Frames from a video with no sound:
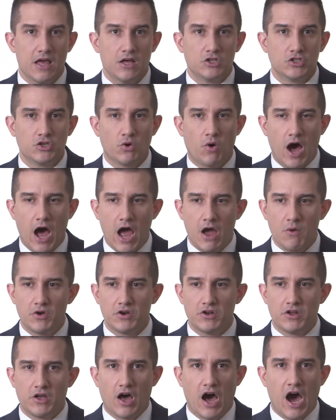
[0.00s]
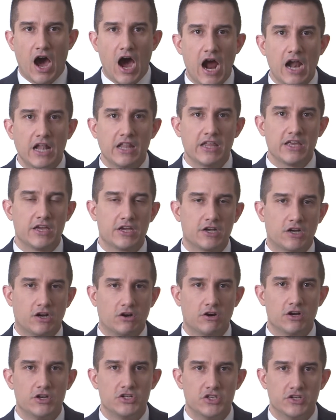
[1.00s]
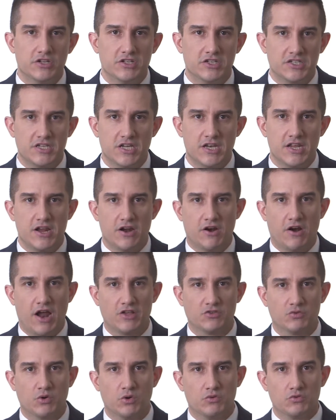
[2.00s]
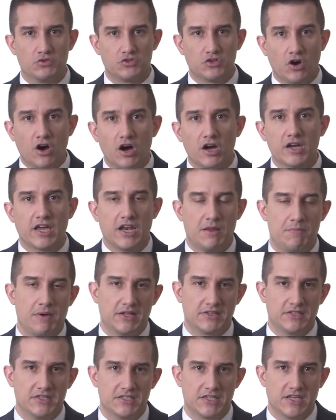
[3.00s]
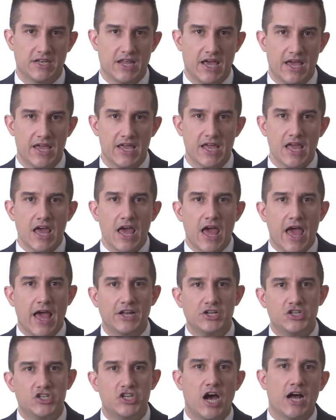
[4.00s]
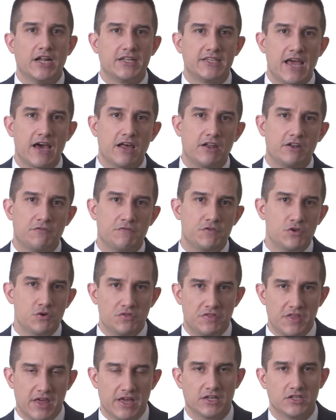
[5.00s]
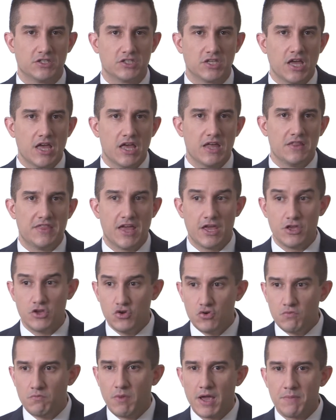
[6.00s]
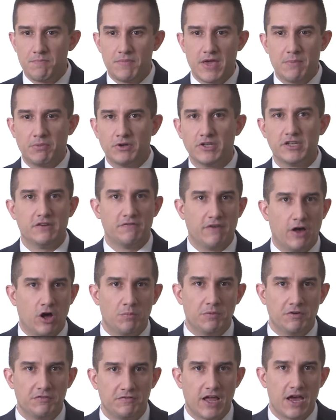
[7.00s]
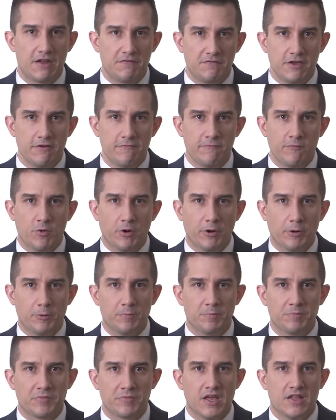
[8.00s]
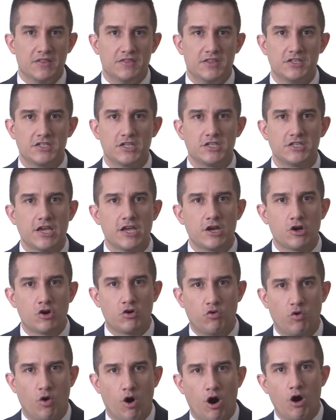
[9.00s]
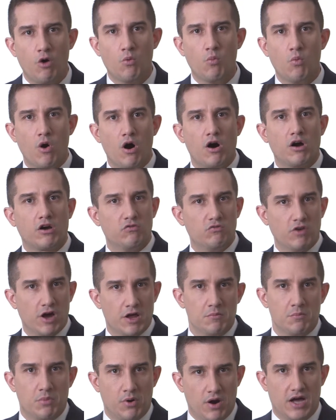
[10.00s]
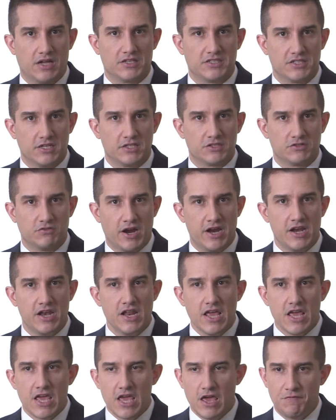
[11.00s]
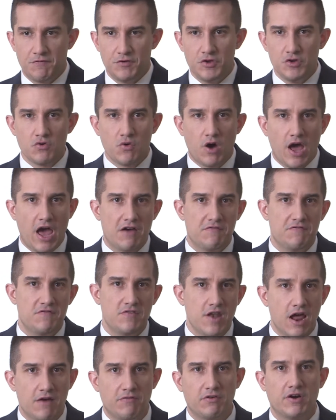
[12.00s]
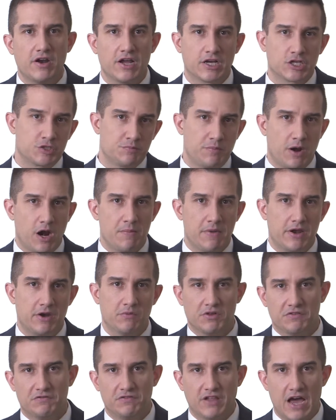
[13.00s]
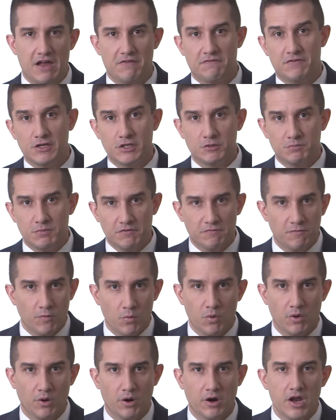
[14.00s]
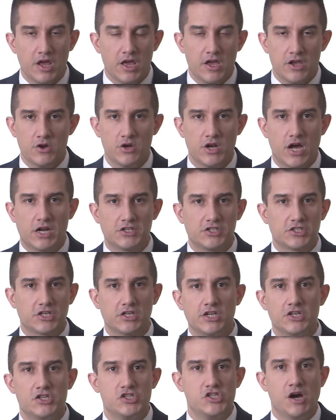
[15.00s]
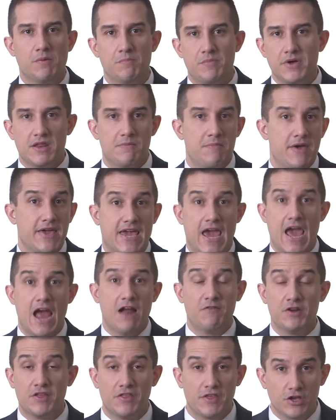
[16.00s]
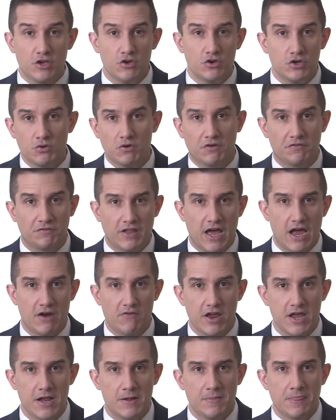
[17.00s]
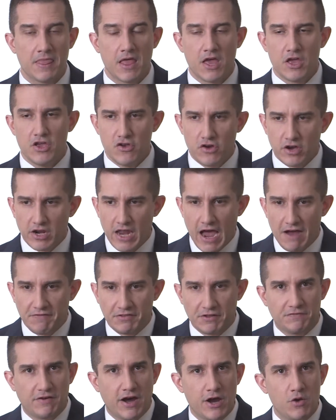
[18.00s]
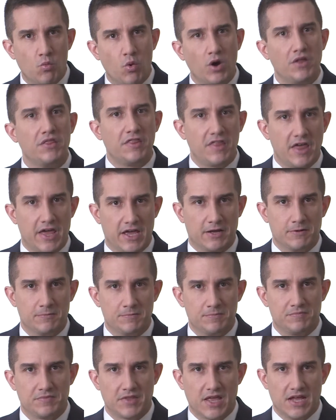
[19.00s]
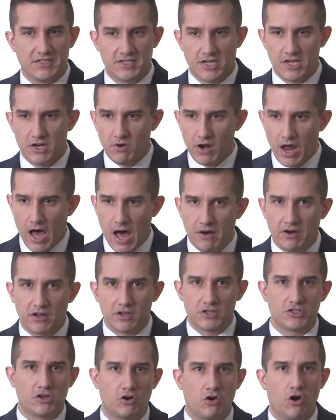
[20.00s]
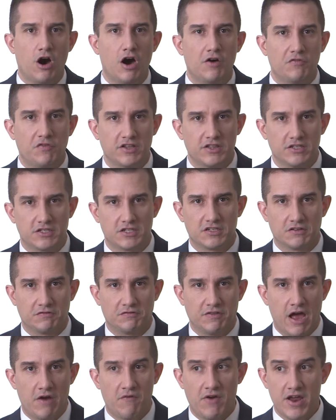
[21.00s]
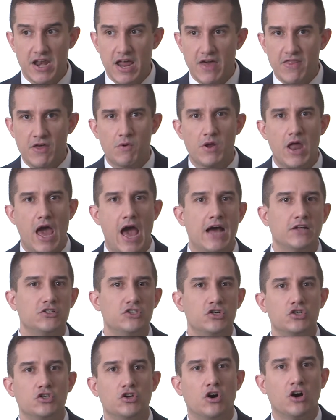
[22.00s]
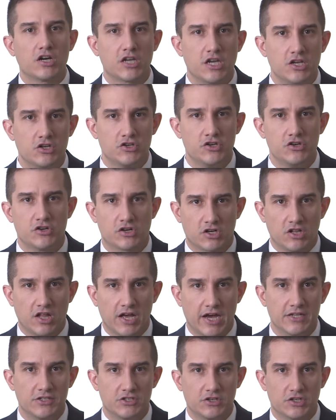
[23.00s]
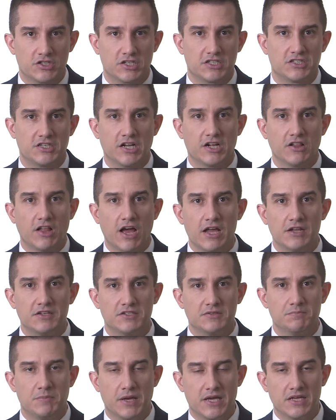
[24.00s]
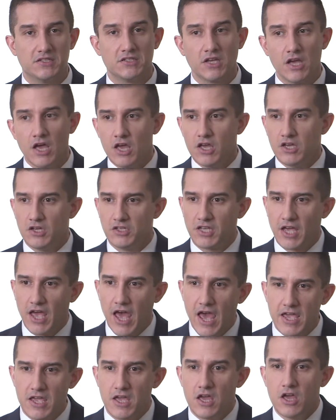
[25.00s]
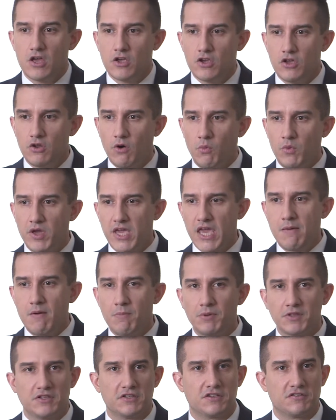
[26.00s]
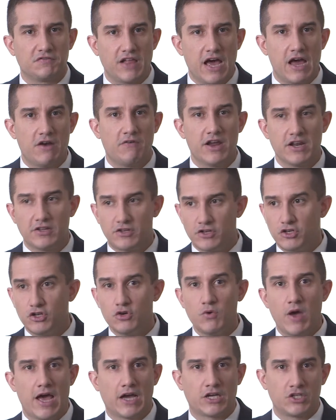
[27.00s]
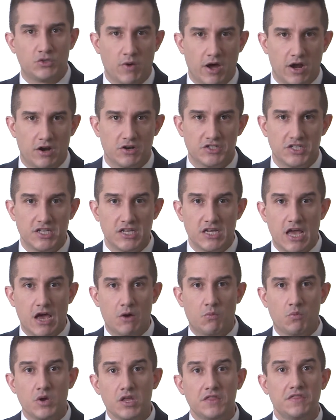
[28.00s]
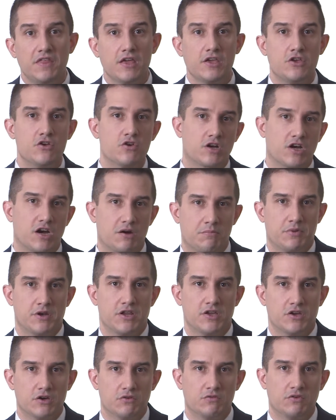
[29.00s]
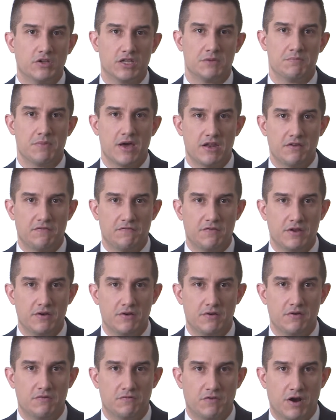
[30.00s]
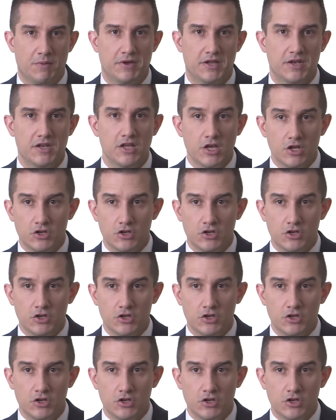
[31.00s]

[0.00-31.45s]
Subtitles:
So I would highly encourage you to sit here as we're talking about this today and jot down a few things that you might be able to develop a flat fee for. This is a crawl, walk, run process, right? If you have never experimented with flat fees before, you're not just going to jump in and make everything you do a flat rate. You're going to have to find one thing and say, you know what, I'm going to start offering this as a flat rate. And then as you're talking to your clients, your existing client base, you say, hey, you know what, we came up with this flat rate to do X, Y, or Z, and we think your company could really benefit from it.